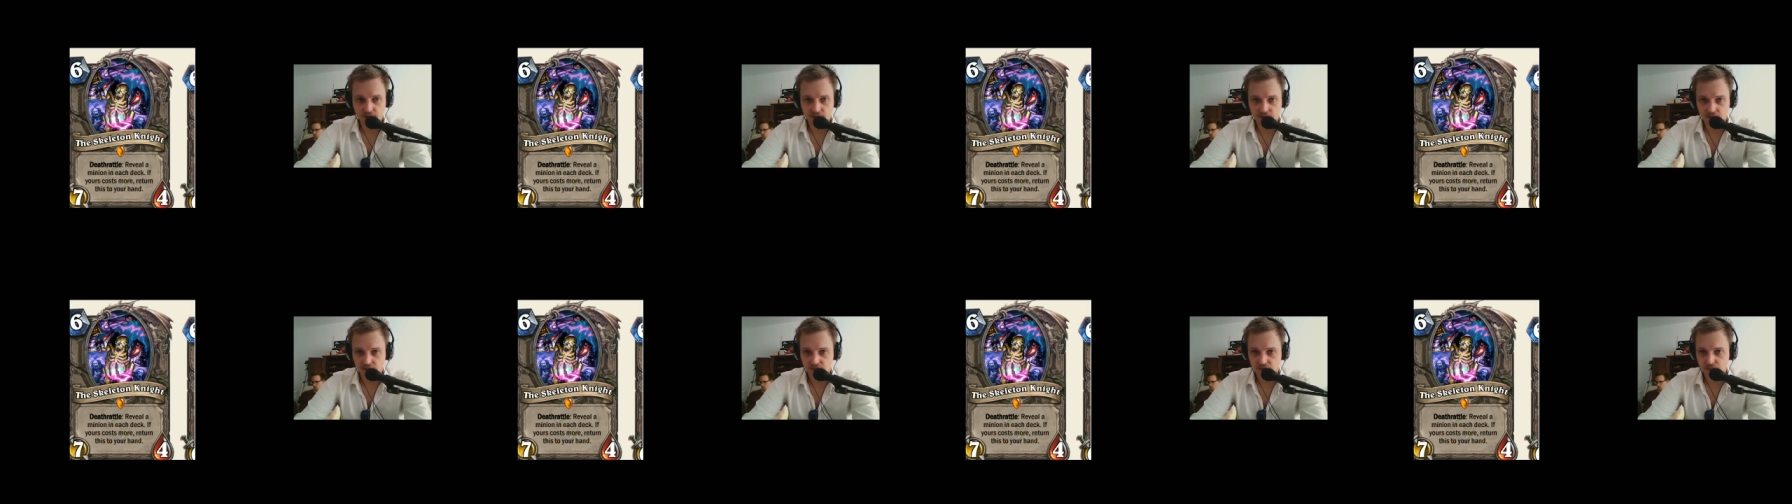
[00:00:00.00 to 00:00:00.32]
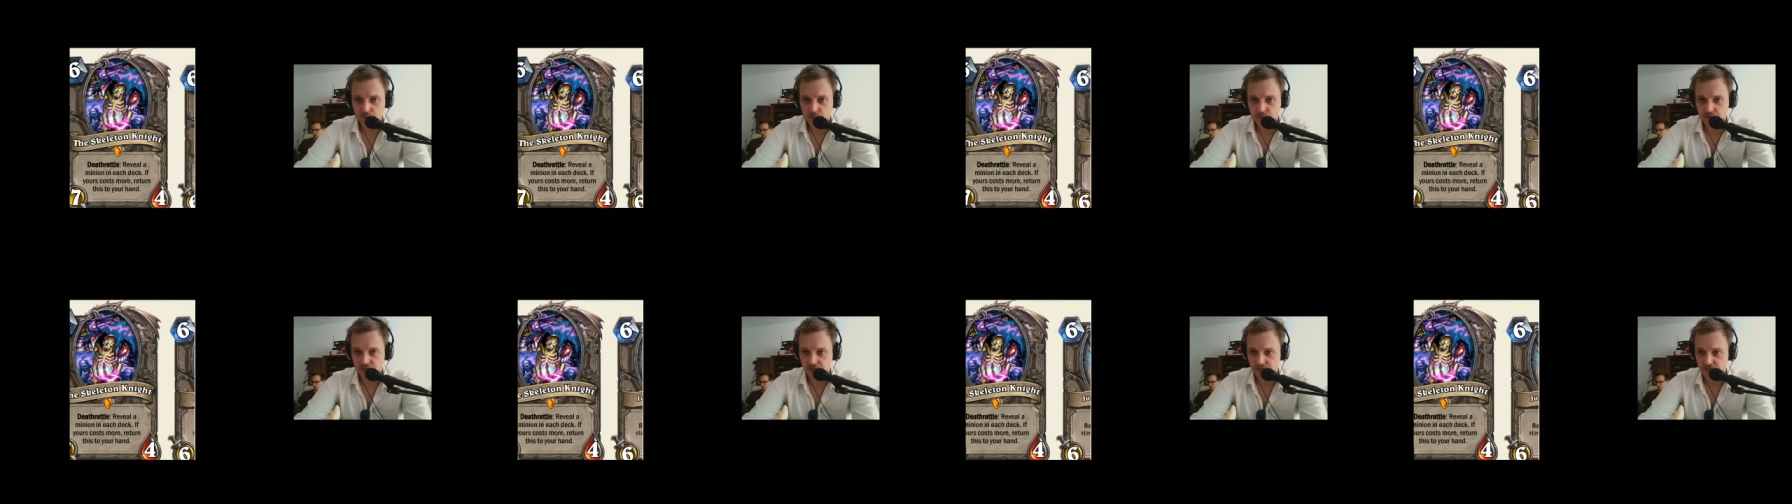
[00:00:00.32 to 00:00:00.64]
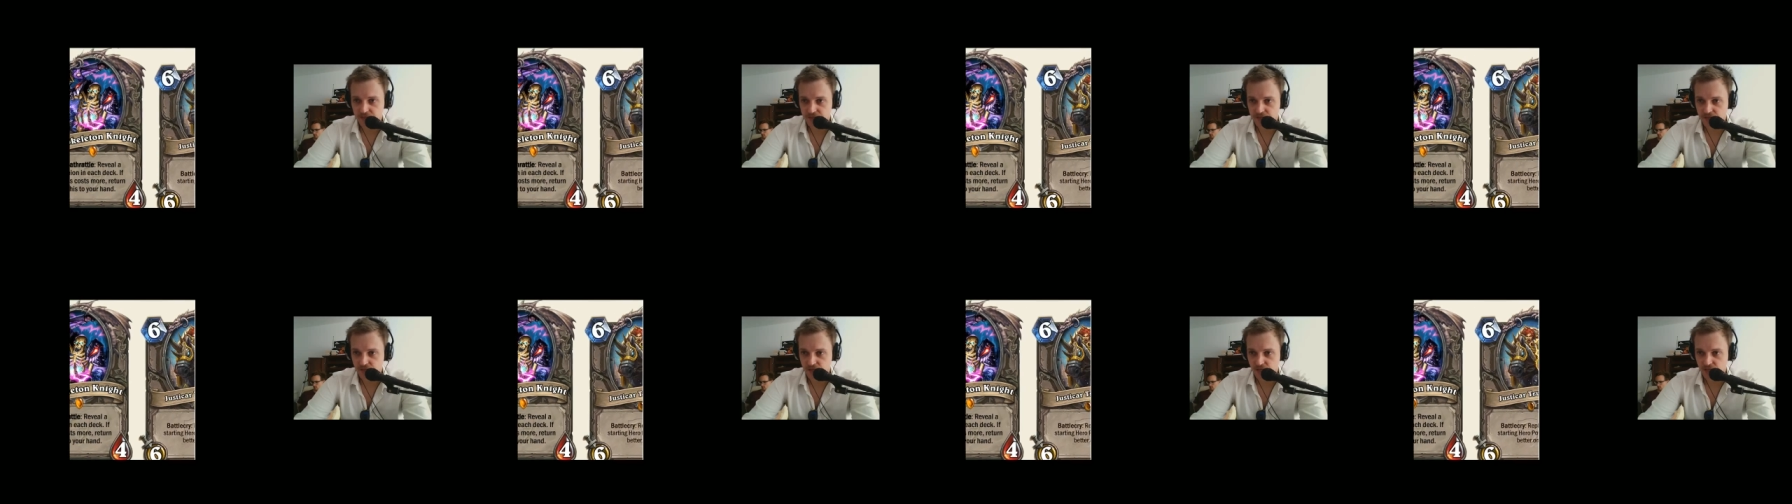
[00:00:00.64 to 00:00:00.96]
if the meta
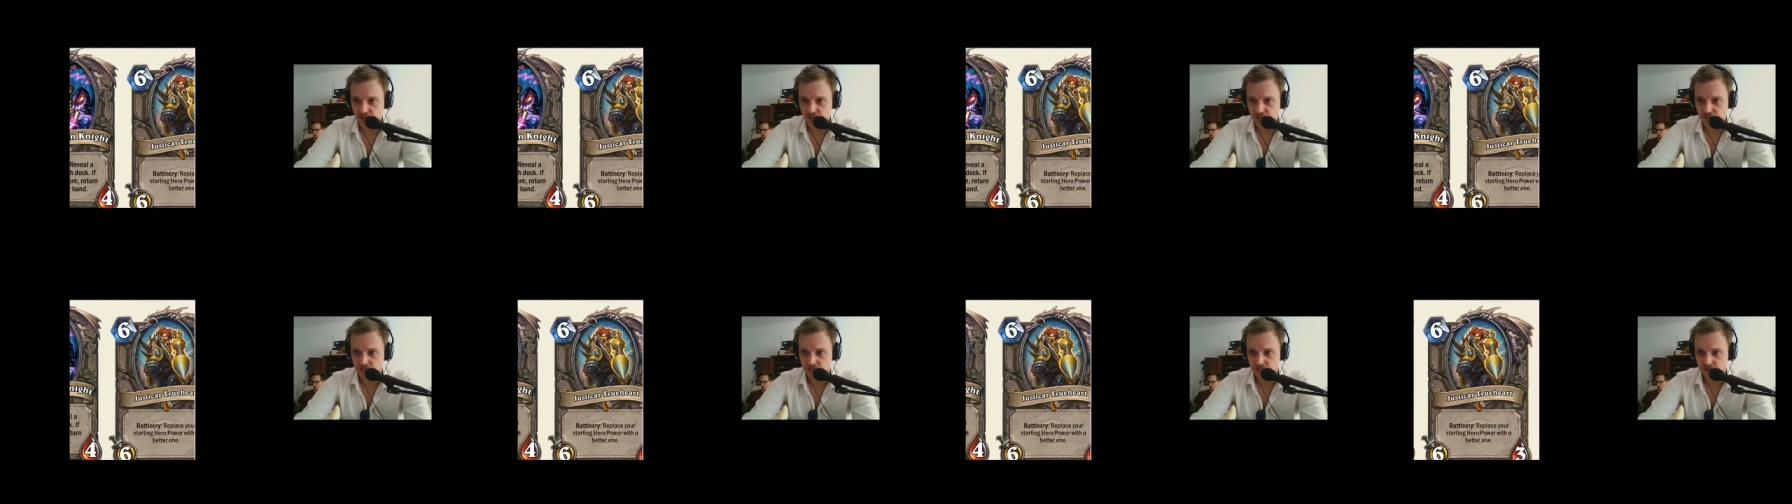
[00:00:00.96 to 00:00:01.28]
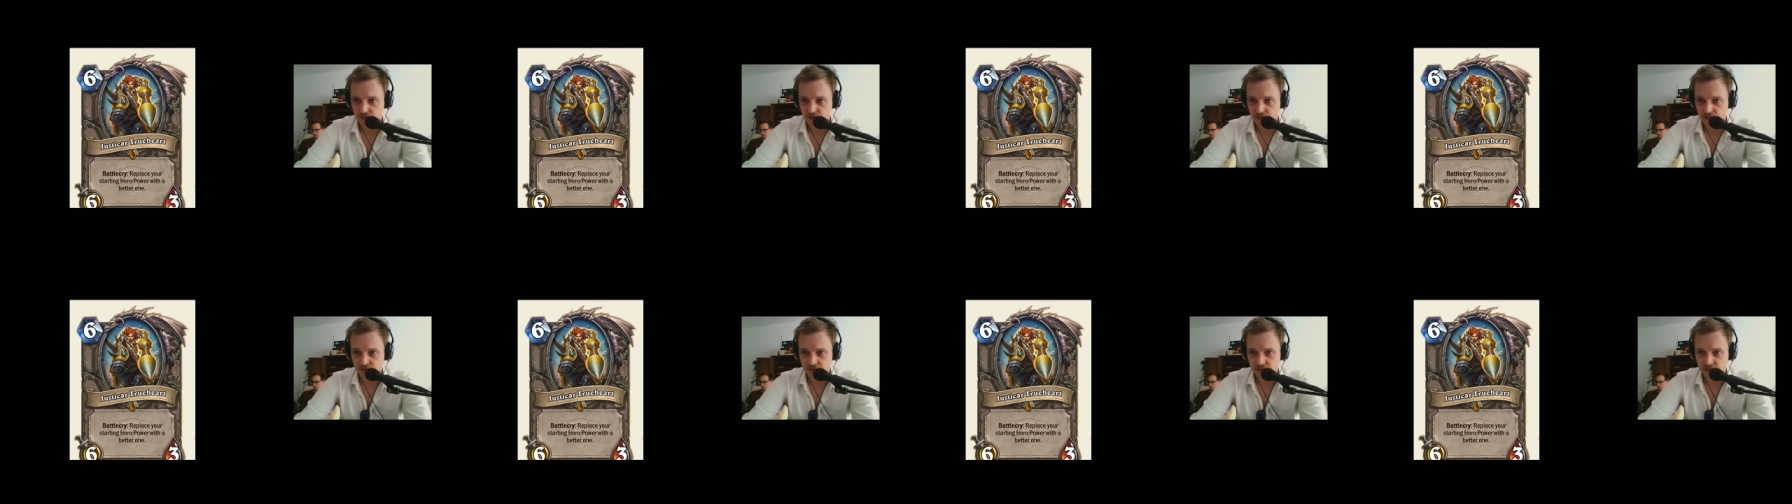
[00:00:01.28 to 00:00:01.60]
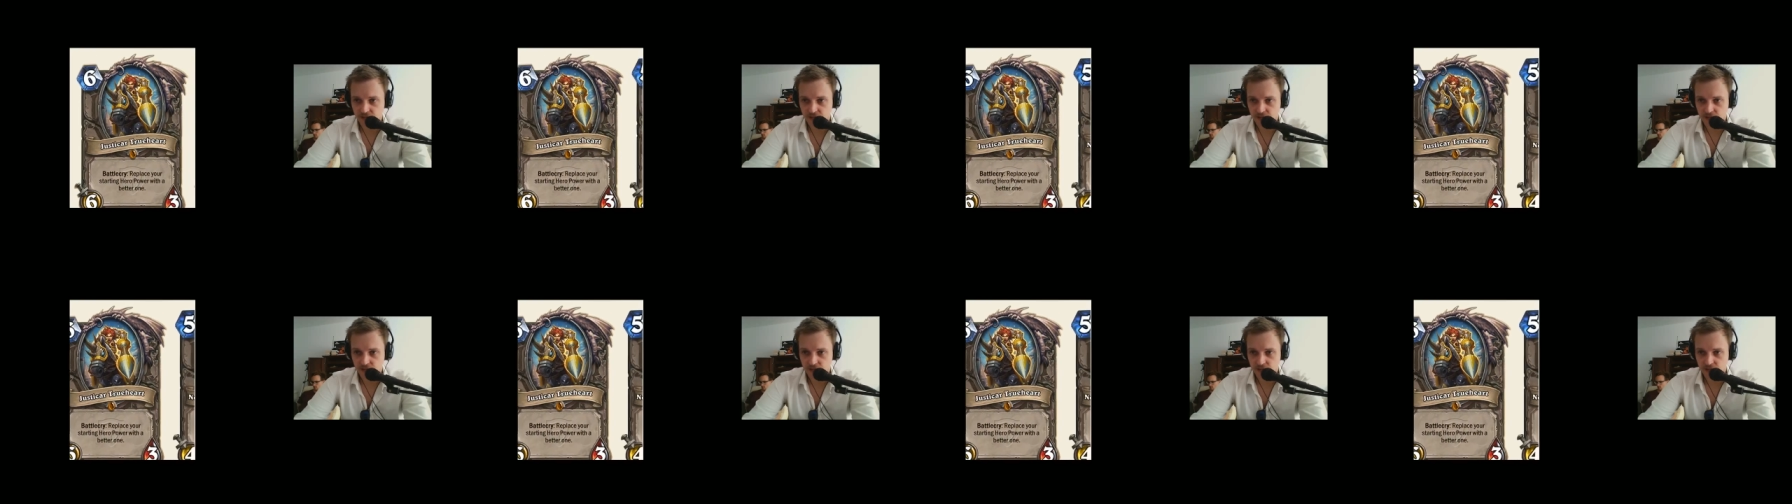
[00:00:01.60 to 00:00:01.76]
doesn't change significantly.